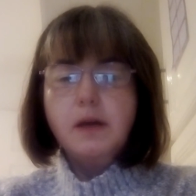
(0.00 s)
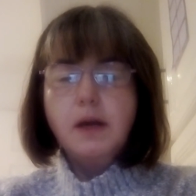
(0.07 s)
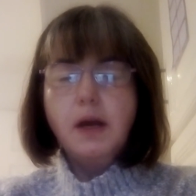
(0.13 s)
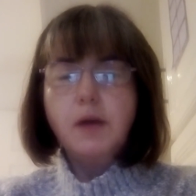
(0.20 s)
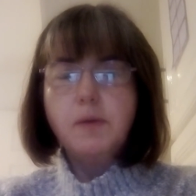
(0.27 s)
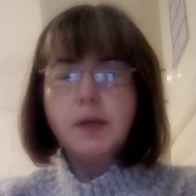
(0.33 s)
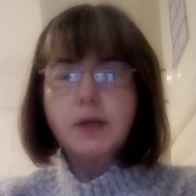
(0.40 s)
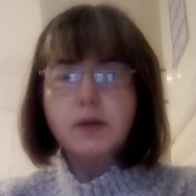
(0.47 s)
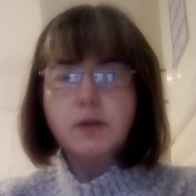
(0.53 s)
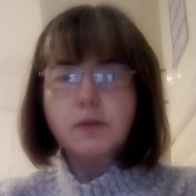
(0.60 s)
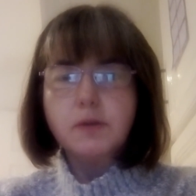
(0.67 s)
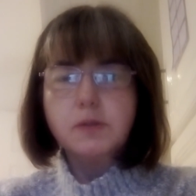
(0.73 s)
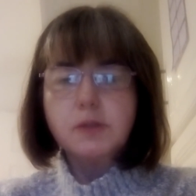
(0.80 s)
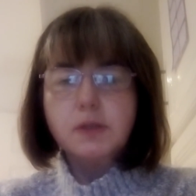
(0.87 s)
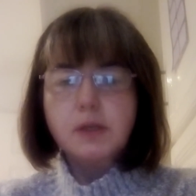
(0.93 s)
Holy
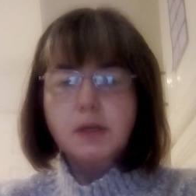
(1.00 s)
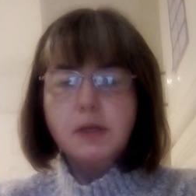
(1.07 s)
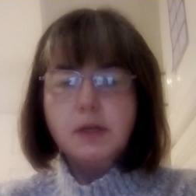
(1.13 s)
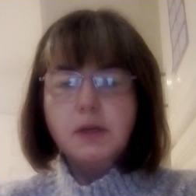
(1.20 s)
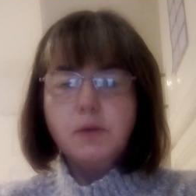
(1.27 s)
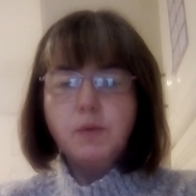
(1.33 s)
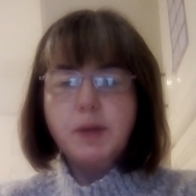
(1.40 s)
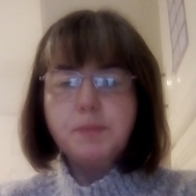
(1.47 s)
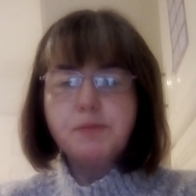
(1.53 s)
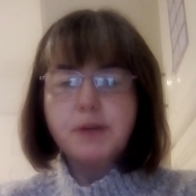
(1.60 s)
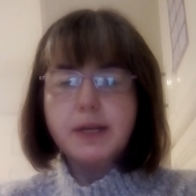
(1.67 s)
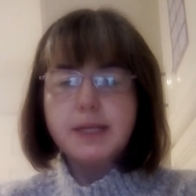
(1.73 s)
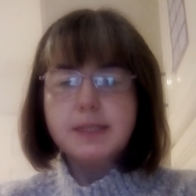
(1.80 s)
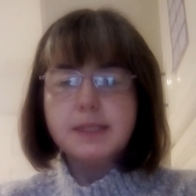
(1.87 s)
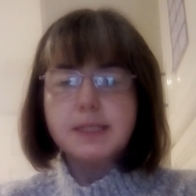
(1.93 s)
God, we
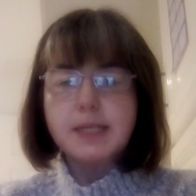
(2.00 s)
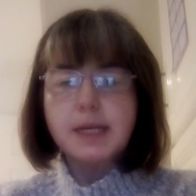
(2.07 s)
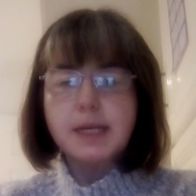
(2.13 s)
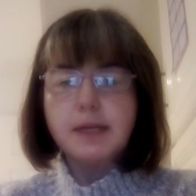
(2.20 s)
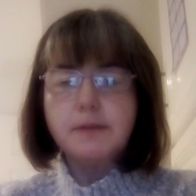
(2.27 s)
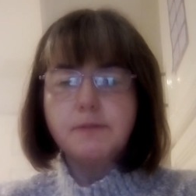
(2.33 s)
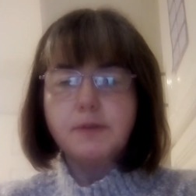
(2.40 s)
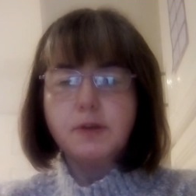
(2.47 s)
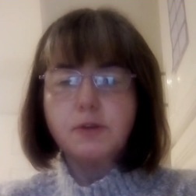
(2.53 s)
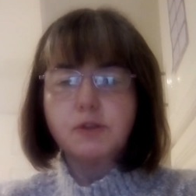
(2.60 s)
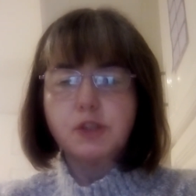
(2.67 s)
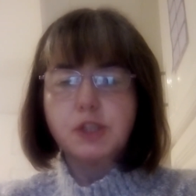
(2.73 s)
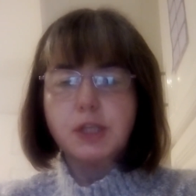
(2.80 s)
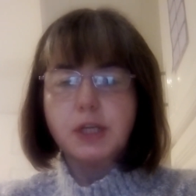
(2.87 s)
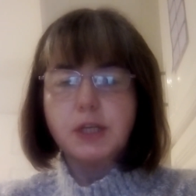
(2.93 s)
pray today for your
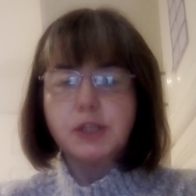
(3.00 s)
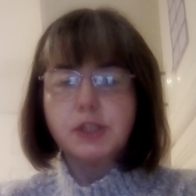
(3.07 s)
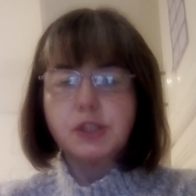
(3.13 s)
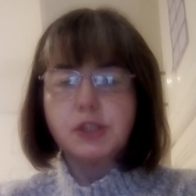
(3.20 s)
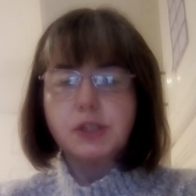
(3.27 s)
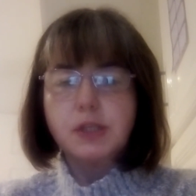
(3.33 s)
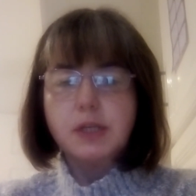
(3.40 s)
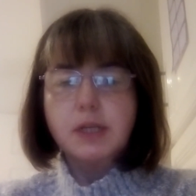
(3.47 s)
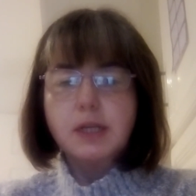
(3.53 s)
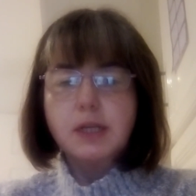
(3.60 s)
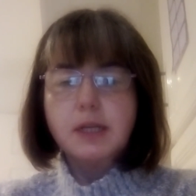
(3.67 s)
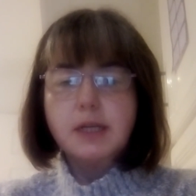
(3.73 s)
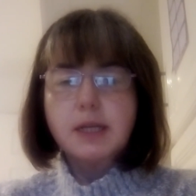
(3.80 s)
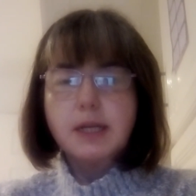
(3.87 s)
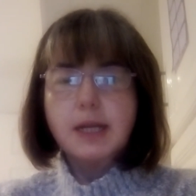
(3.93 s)
church
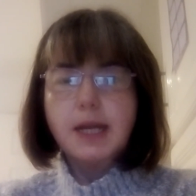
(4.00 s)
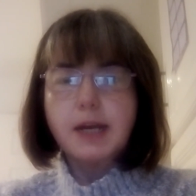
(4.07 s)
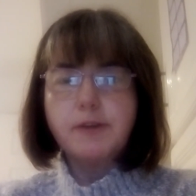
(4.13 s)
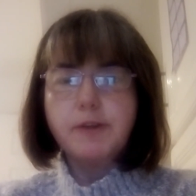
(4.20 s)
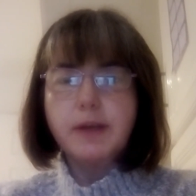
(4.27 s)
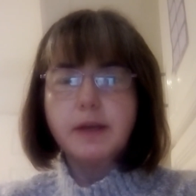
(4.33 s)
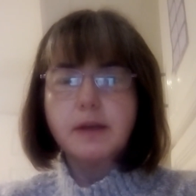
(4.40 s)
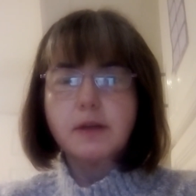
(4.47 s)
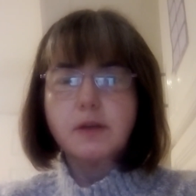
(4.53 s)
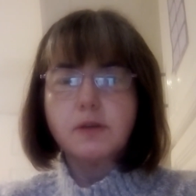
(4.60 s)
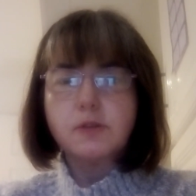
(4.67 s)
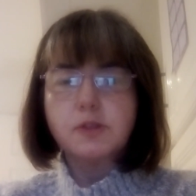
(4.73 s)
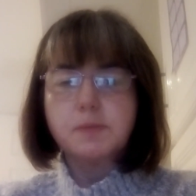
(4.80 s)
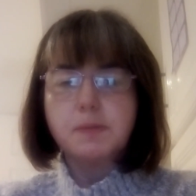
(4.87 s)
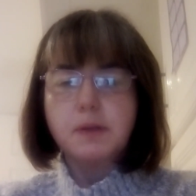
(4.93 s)
carrying a
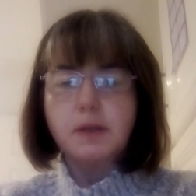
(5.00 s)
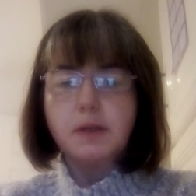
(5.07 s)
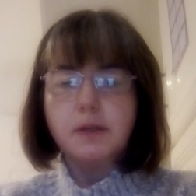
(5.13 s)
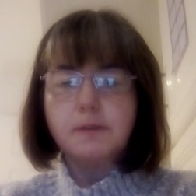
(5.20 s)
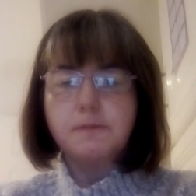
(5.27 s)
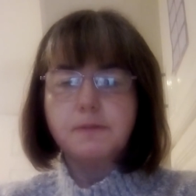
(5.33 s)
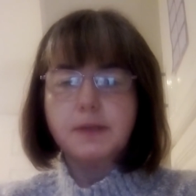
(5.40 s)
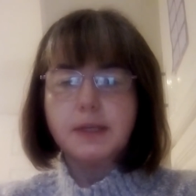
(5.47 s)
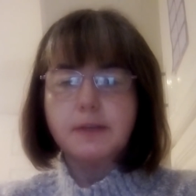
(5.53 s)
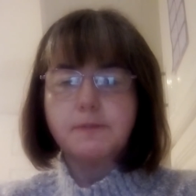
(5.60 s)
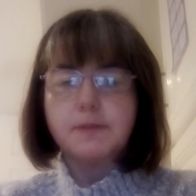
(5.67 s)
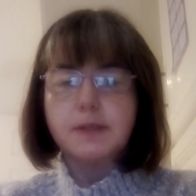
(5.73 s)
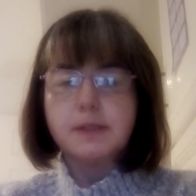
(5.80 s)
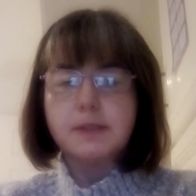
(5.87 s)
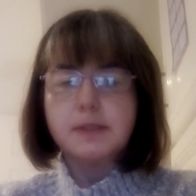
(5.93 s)
gospel of
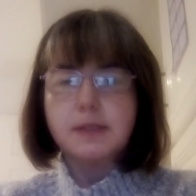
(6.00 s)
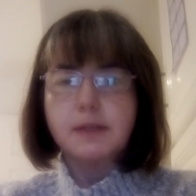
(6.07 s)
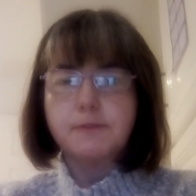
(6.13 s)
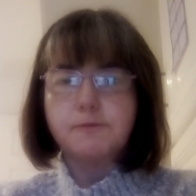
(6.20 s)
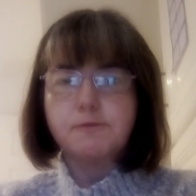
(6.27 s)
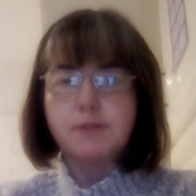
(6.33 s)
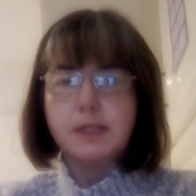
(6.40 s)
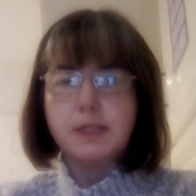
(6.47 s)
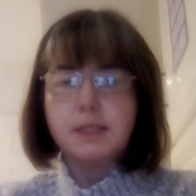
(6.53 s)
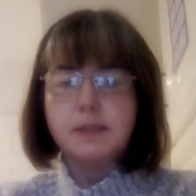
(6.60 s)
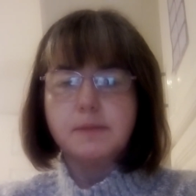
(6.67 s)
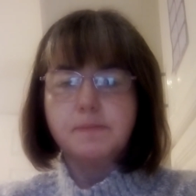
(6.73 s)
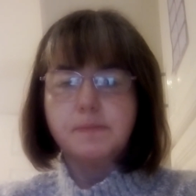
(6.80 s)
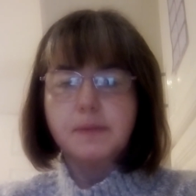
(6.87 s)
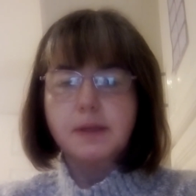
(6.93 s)
forgiveness and
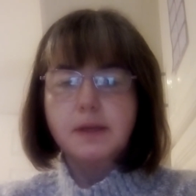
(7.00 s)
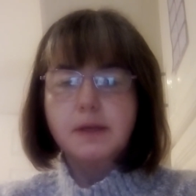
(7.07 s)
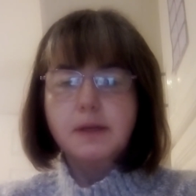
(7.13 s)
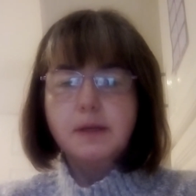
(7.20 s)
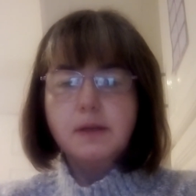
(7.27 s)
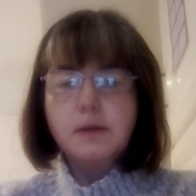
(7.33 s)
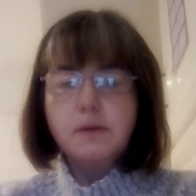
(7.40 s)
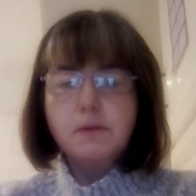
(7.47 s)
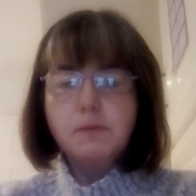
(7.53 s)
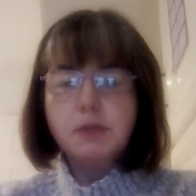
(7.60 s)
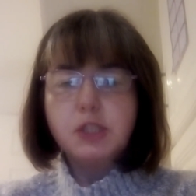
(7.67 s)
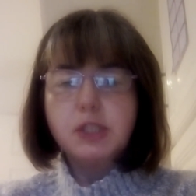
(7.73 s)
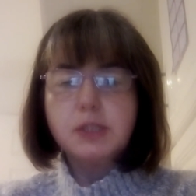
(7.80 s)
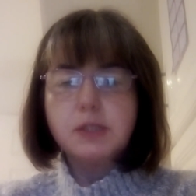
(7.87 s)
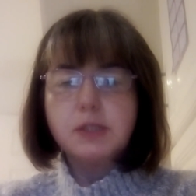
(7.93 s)
freedom,
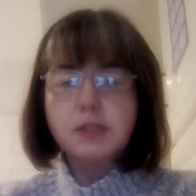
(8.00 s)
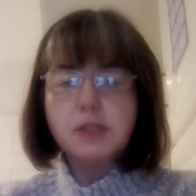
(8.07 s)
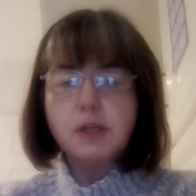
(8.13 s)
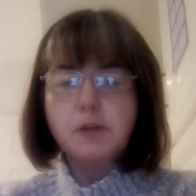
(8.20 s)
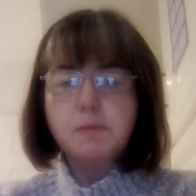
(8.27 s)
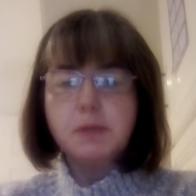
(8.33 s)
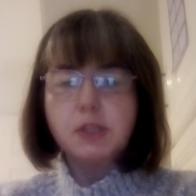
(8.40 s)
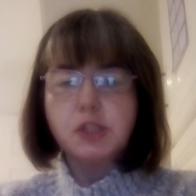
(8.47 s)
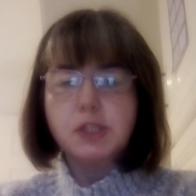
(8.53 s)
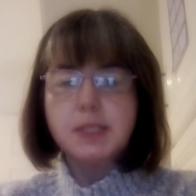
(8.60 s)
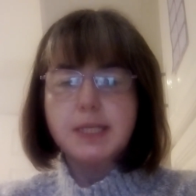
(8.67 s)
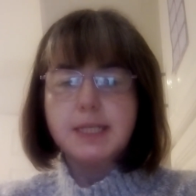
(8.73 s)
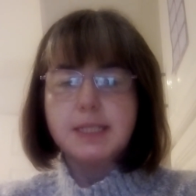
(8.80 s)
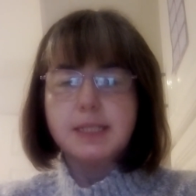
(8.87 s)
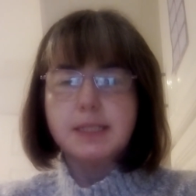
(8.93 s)
which is so much
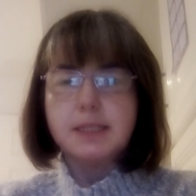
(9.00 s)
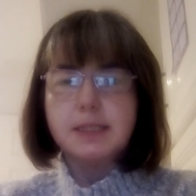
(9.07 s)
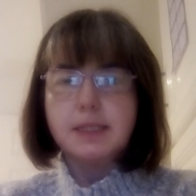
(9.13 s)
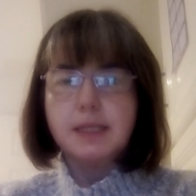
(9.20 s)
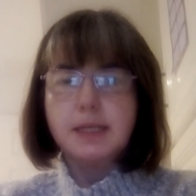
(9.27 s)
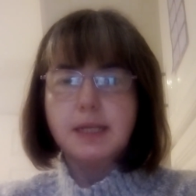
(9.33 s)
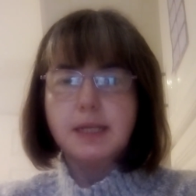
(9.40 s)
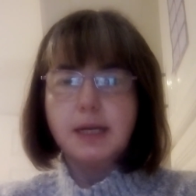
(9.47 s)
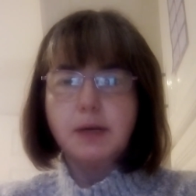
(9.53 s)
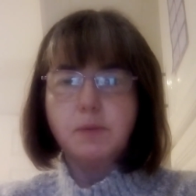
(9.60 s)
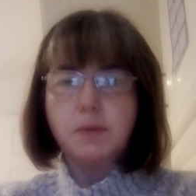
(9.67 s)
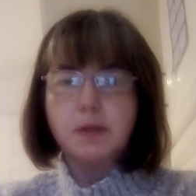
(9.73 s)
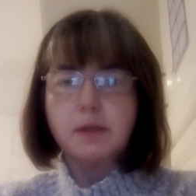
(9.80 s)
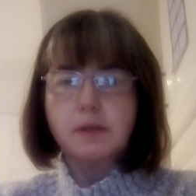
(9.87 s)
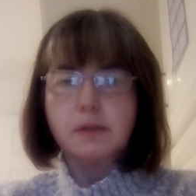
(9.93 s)
needed in our
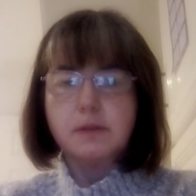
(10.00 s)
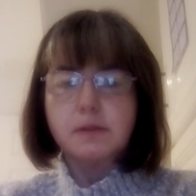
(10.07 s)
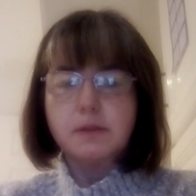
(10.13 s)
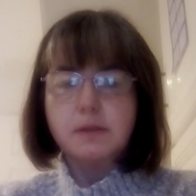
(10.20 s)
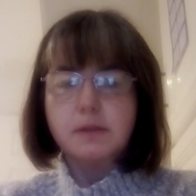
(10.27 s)
world.